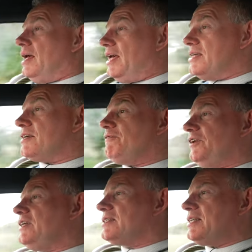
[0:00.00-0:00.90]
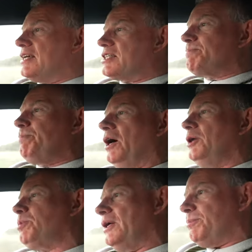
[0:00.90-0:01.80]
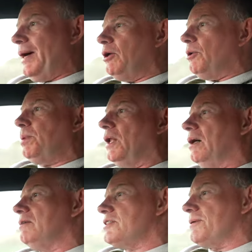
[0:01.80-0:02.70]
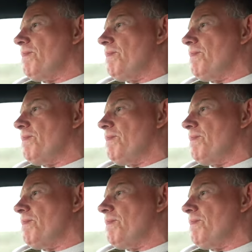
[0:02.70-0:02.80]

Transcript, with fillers: is a V6 hybrid power plant